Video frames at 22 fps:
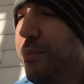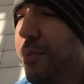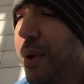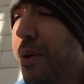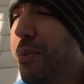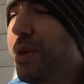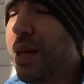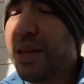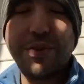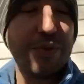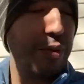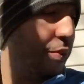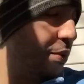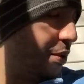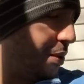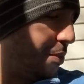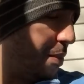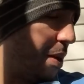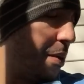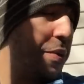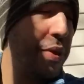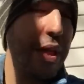Maybe that's
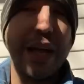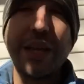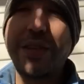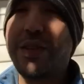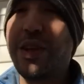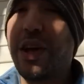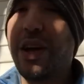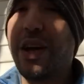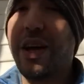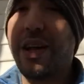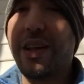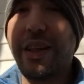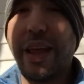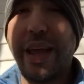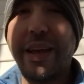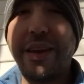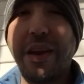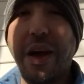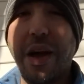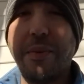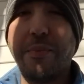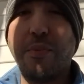a
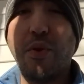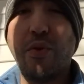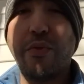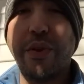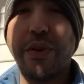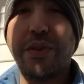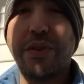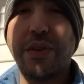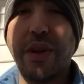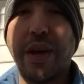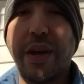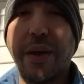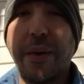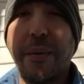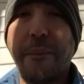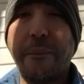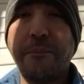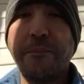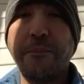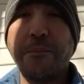late night movie tonight.